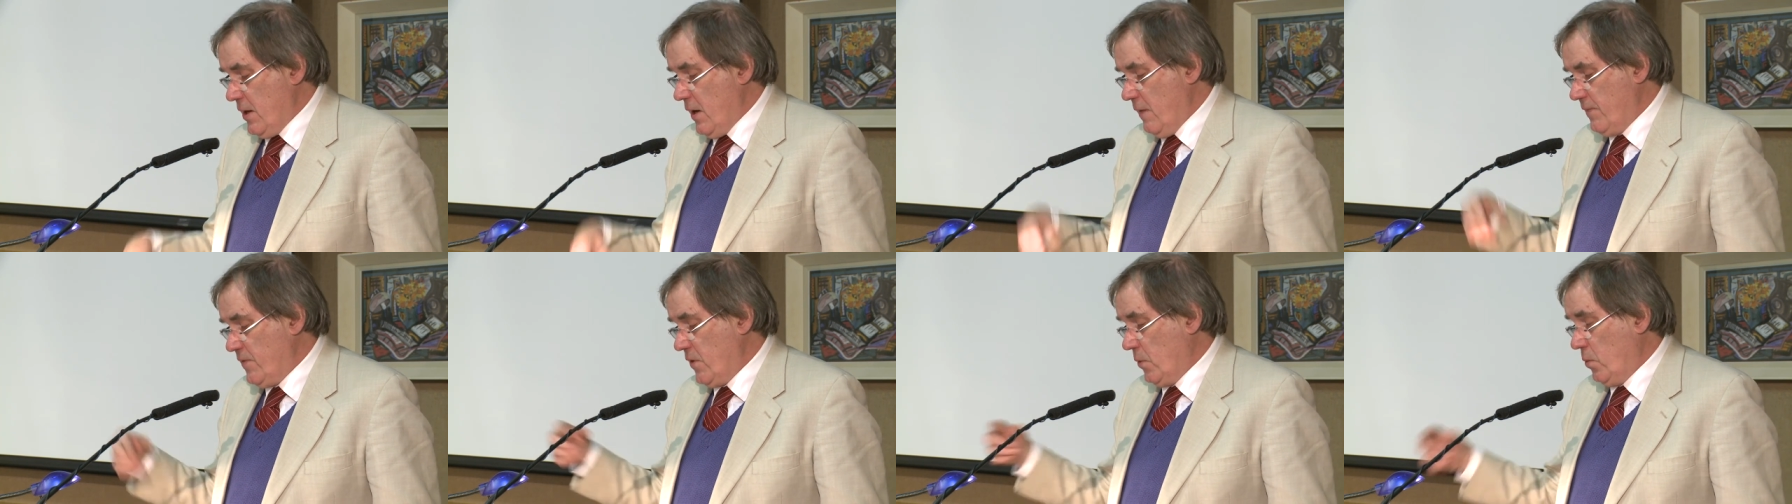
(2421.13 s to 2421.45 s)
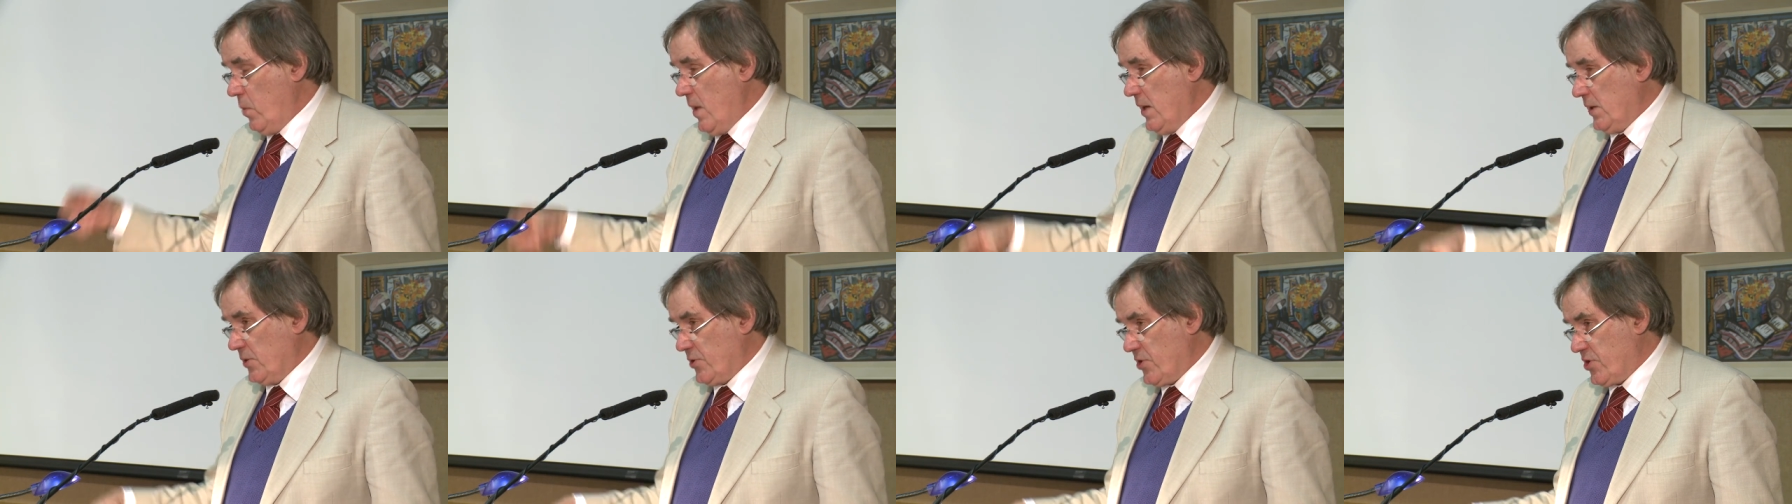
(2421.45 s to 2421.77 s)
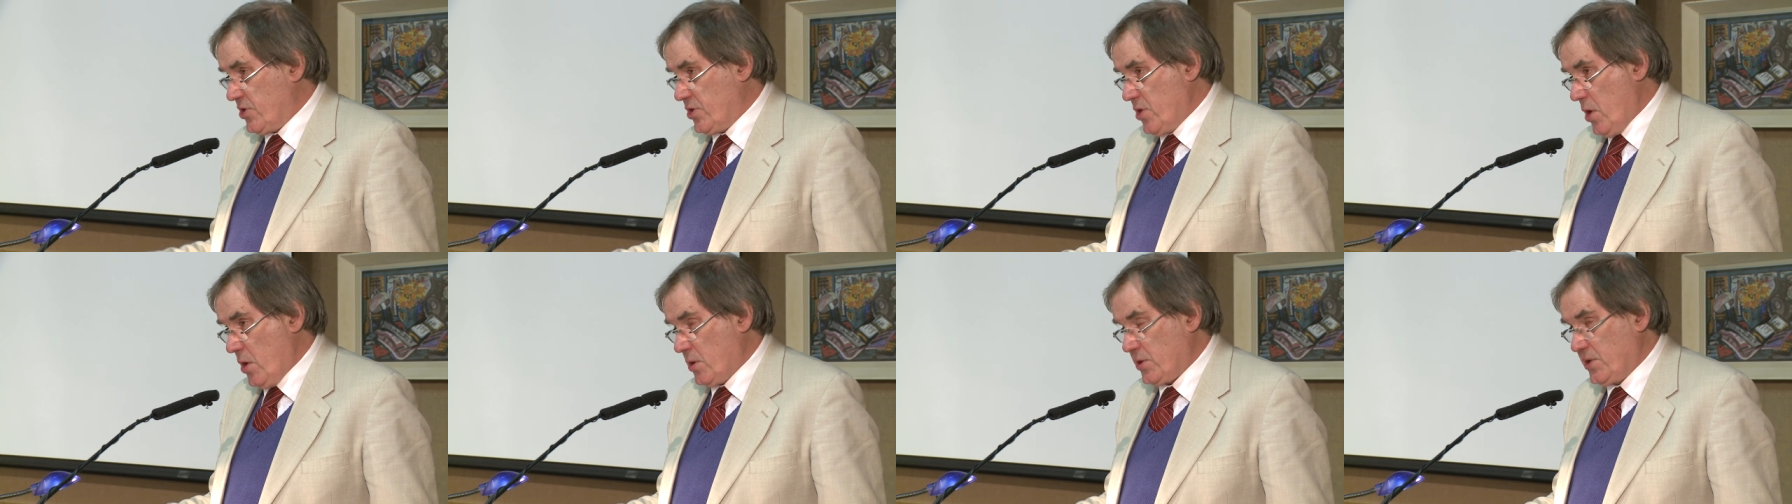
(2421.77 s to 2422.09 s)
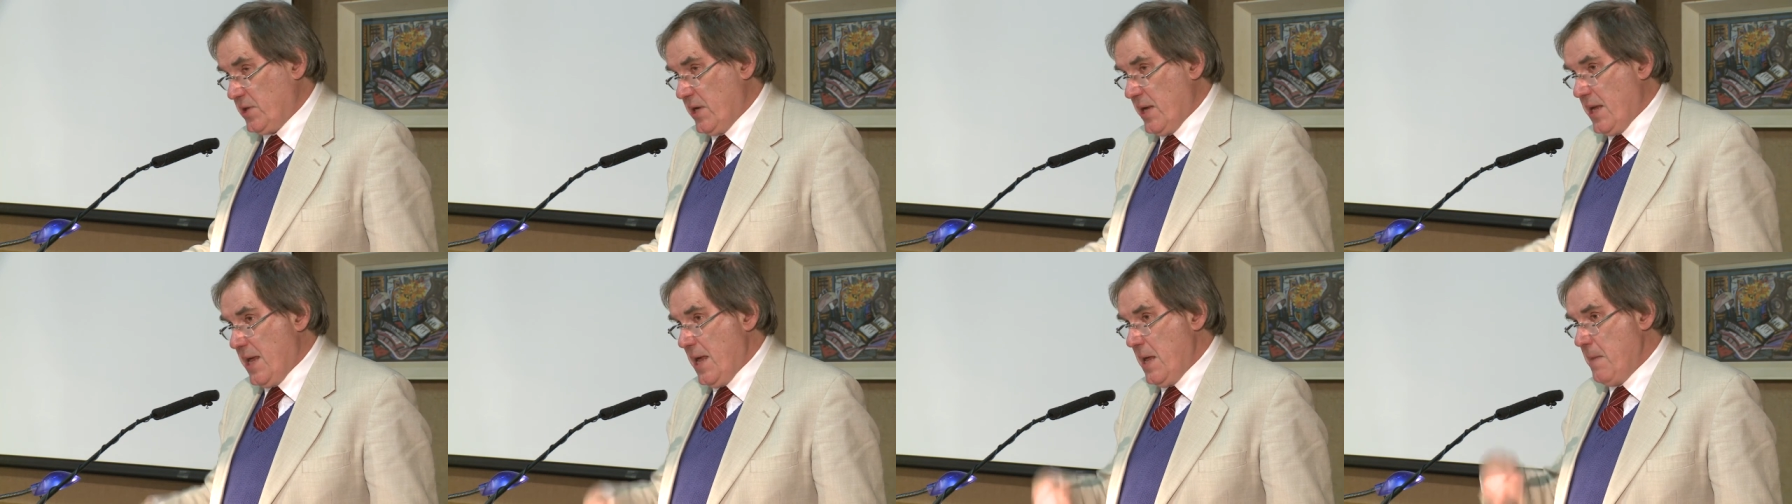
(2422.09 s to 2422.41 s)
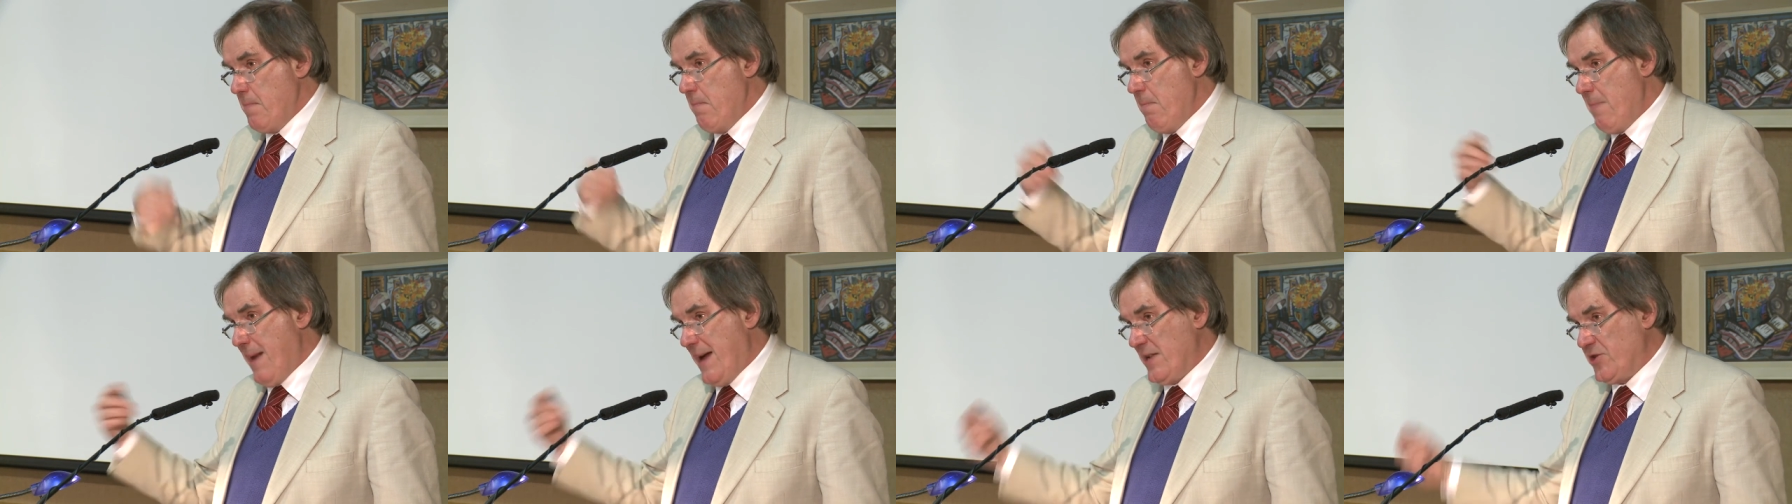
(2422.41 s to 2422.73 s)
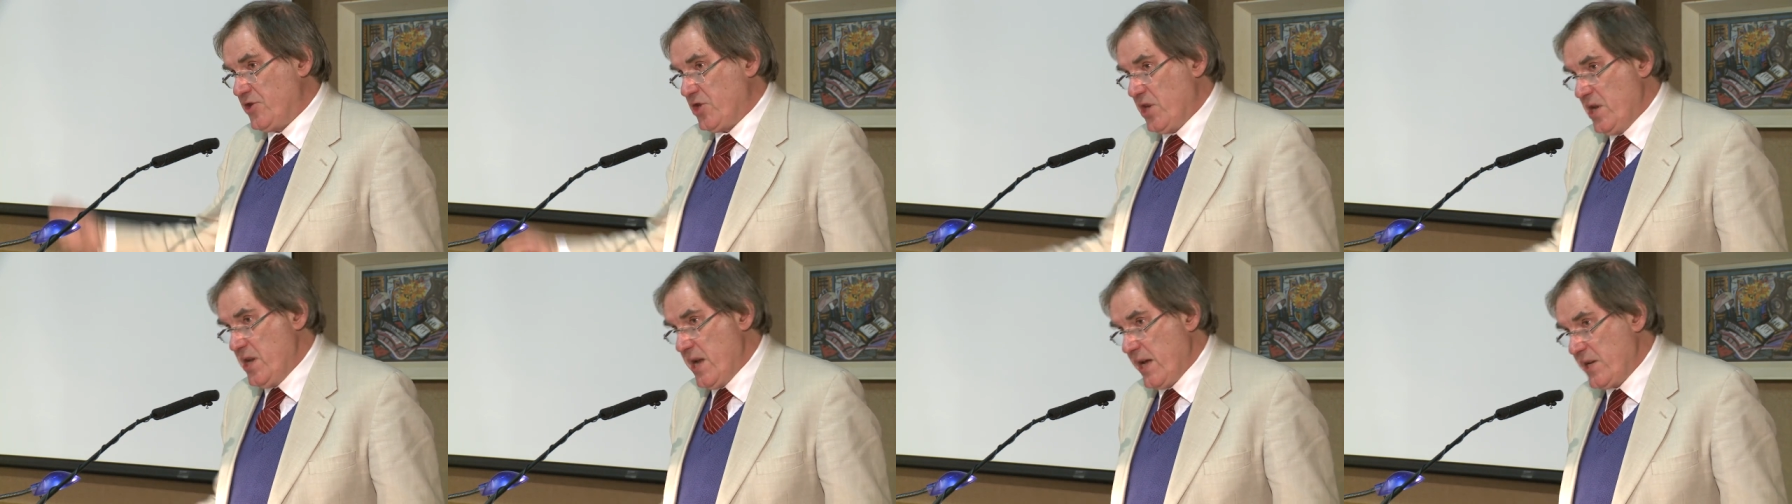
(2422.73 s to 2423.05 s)
of the well stocked
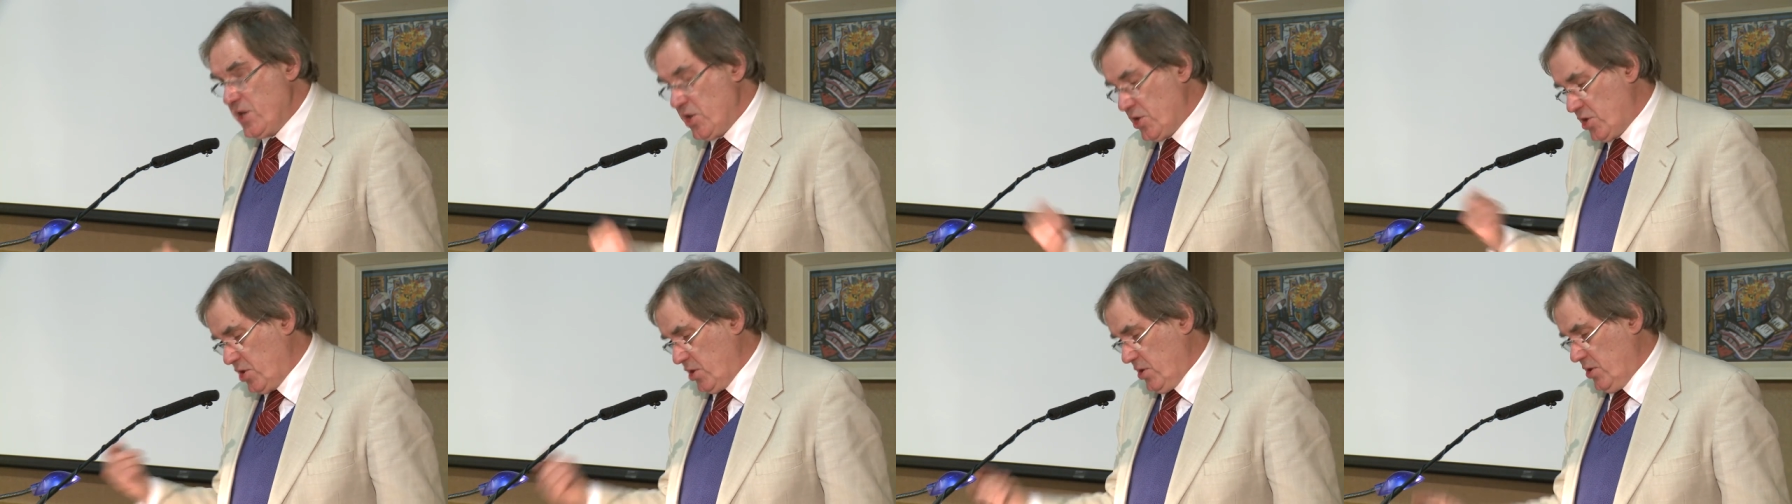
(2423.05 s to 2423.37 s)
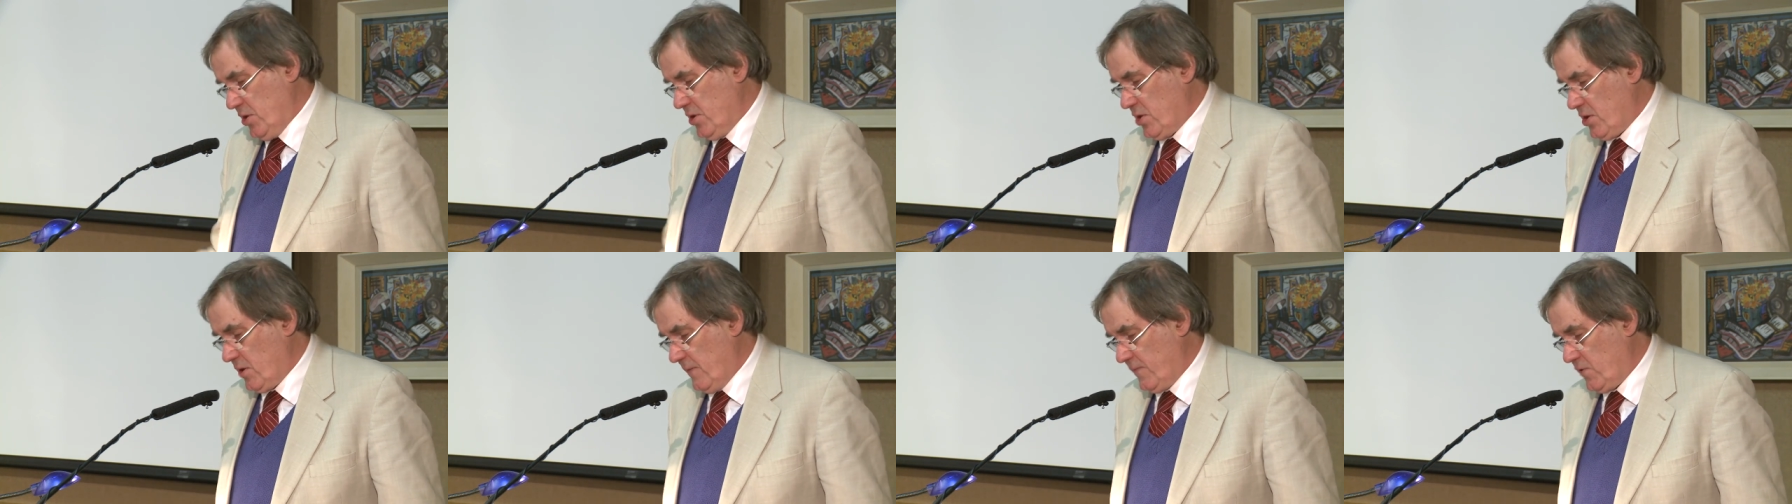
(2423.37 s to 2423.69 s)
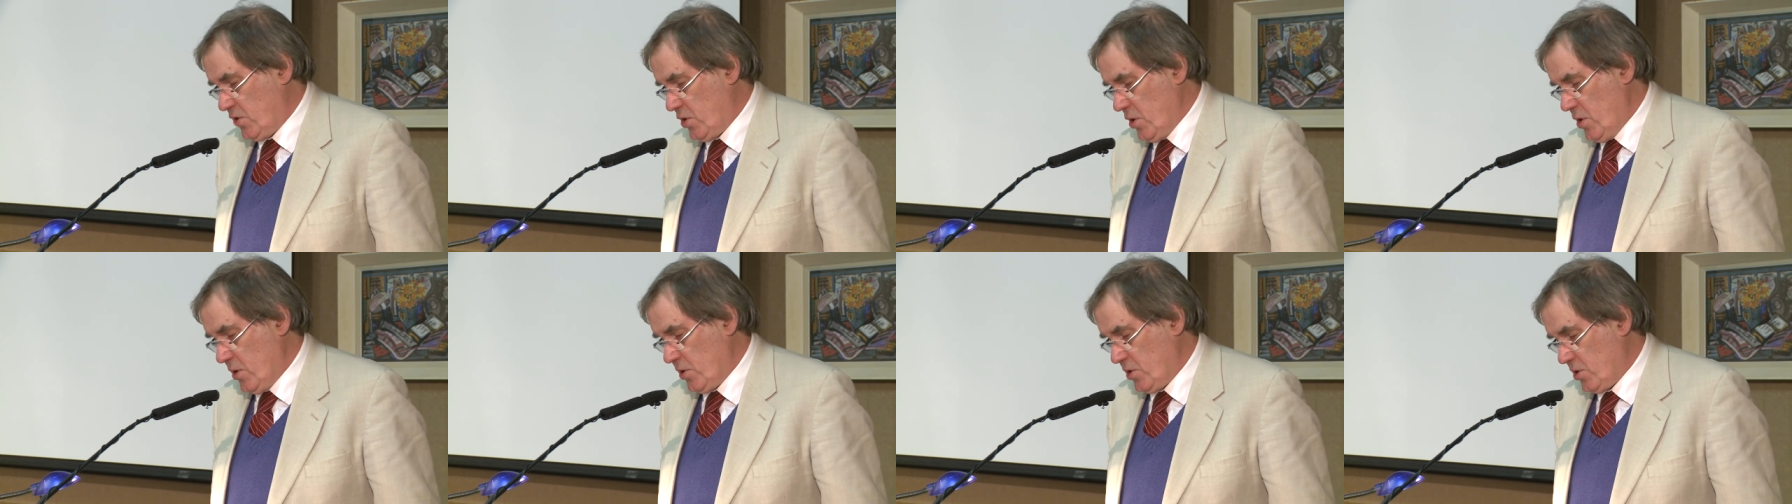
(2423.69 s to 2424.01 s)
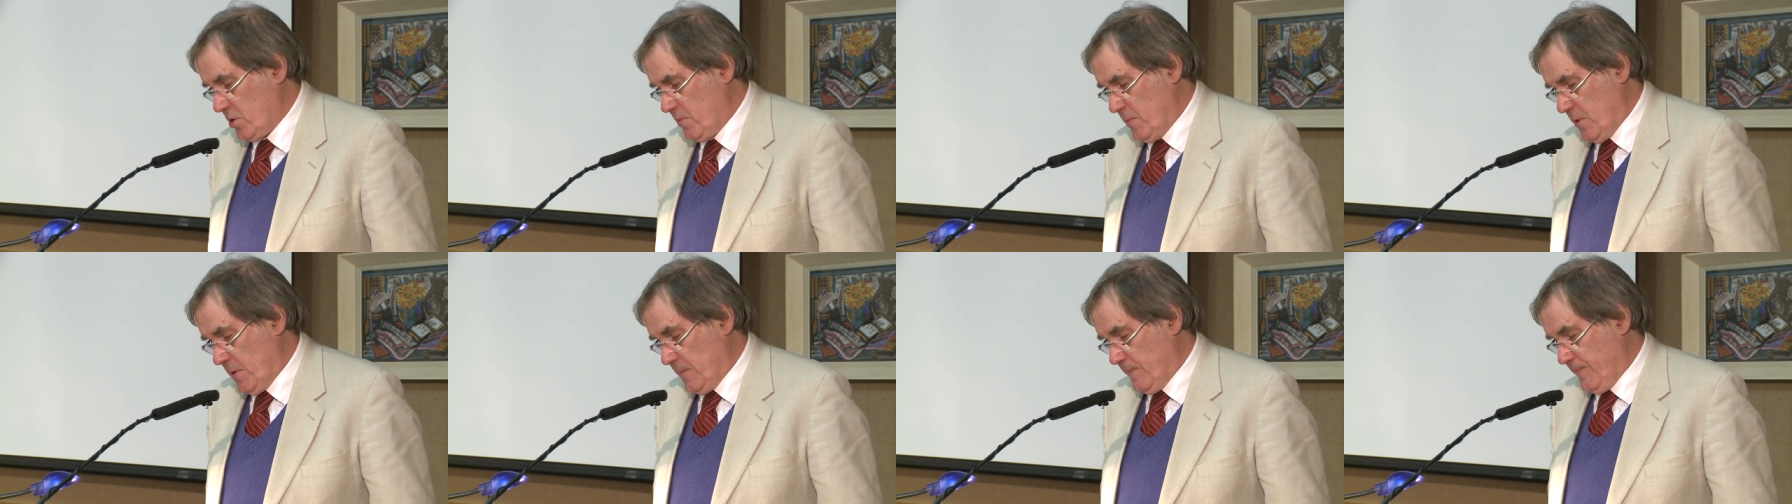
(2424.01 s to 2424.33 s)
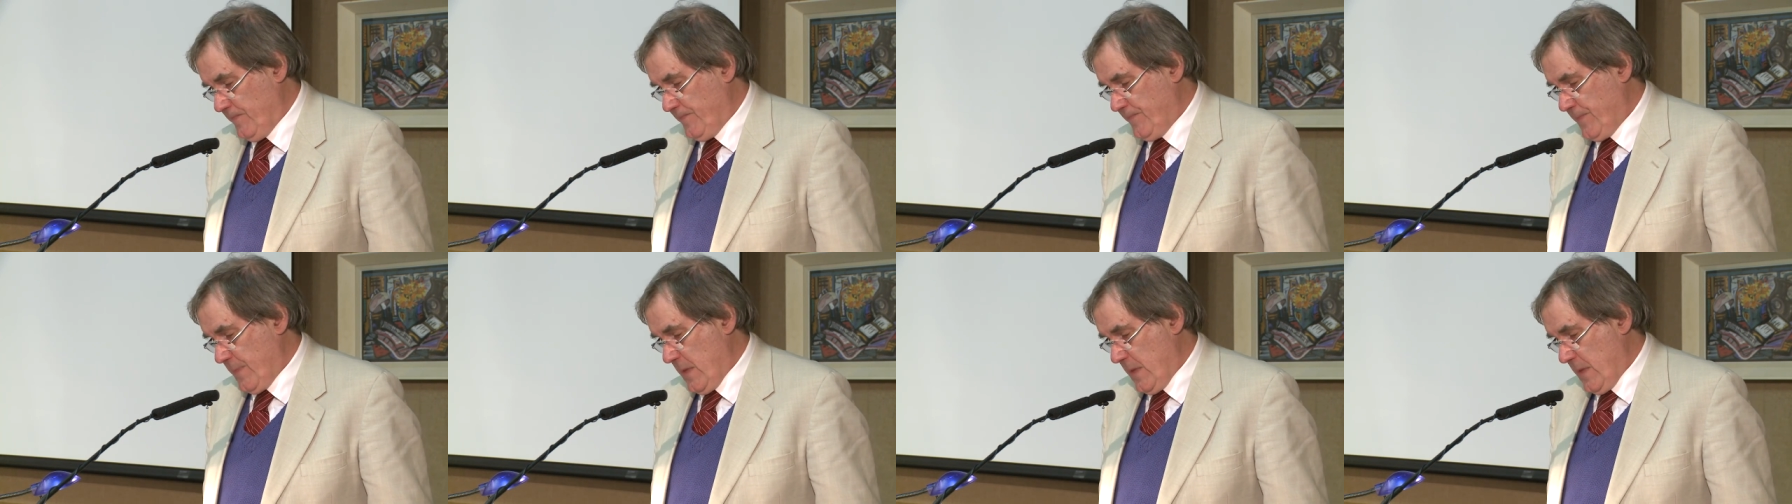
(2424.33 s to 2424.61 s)
imaginations of churchmen?